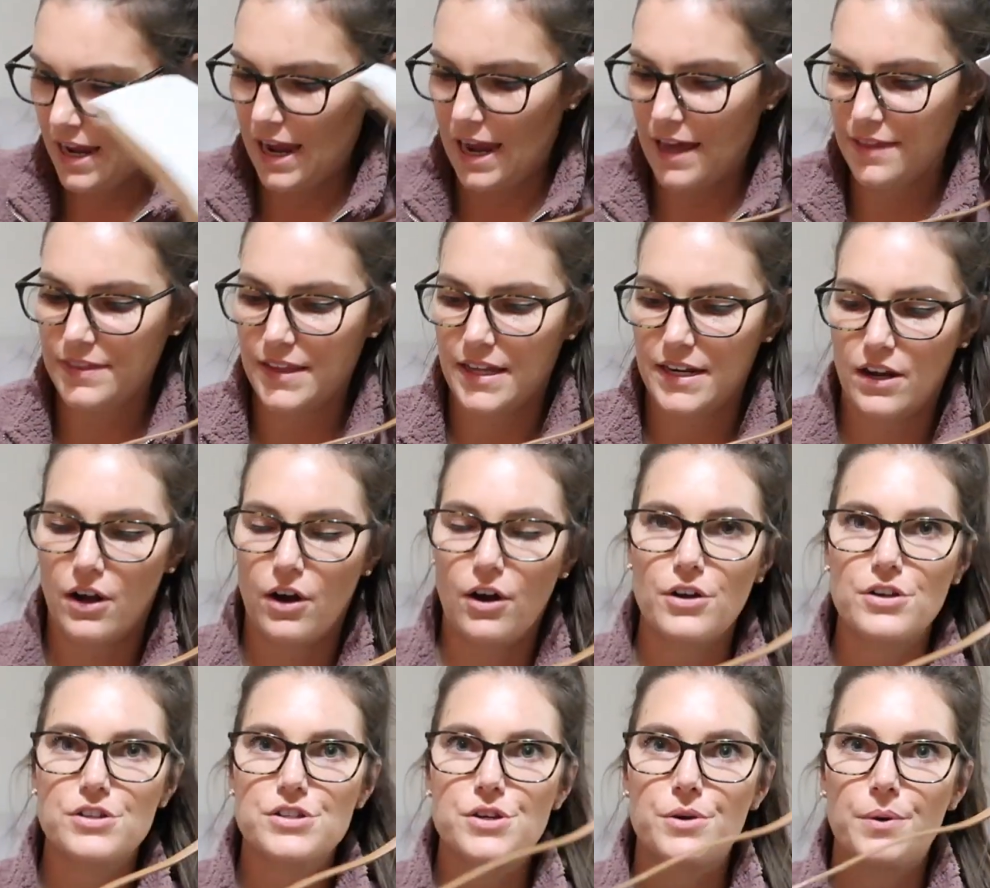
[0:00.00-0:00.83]
And then it
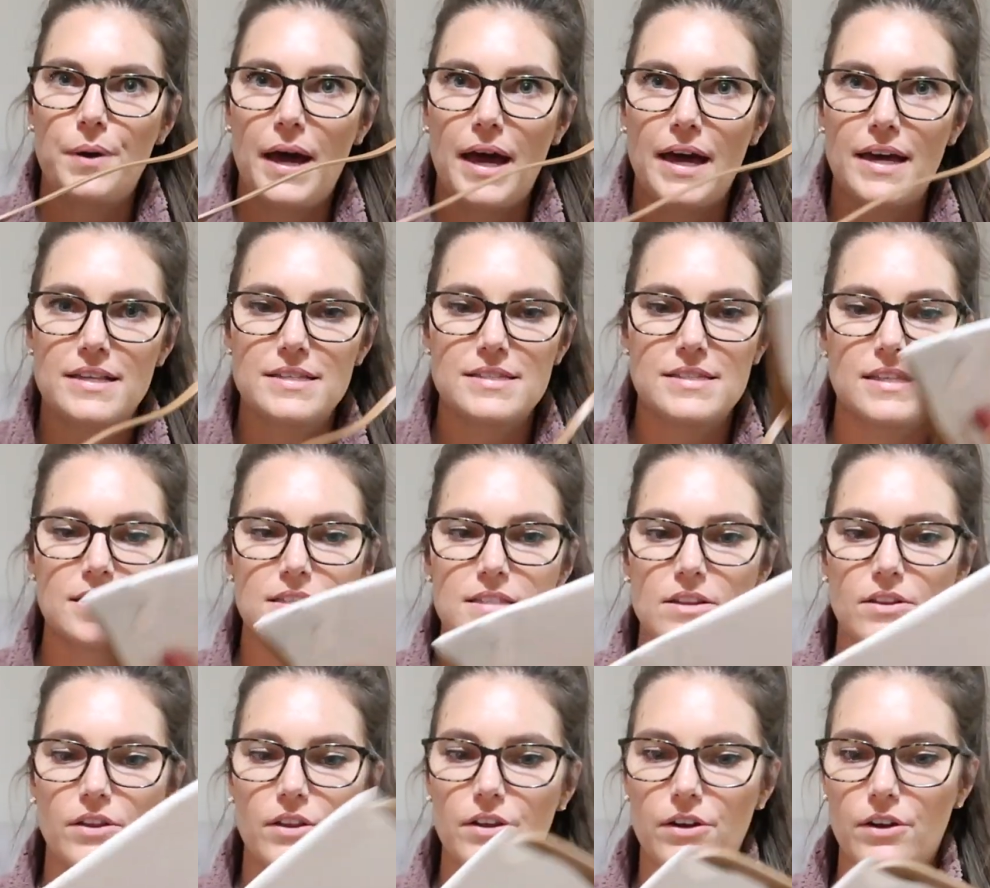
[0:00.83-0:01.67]
also has
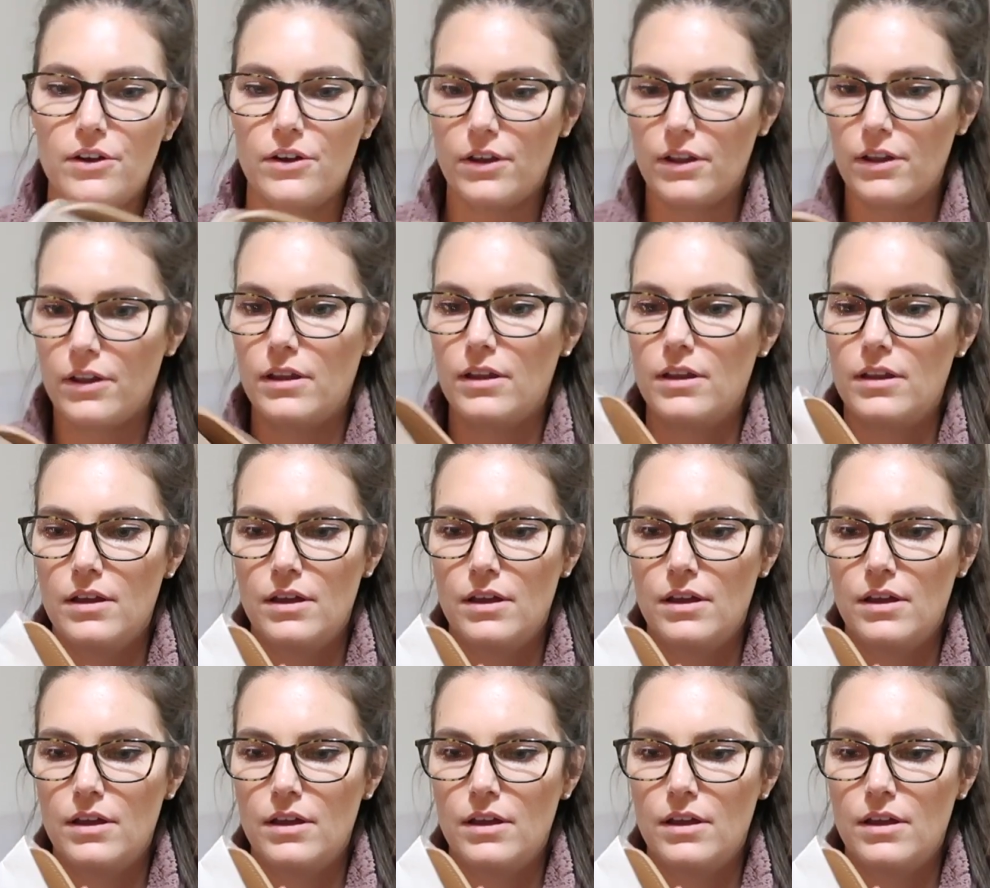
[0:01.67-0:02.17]
this little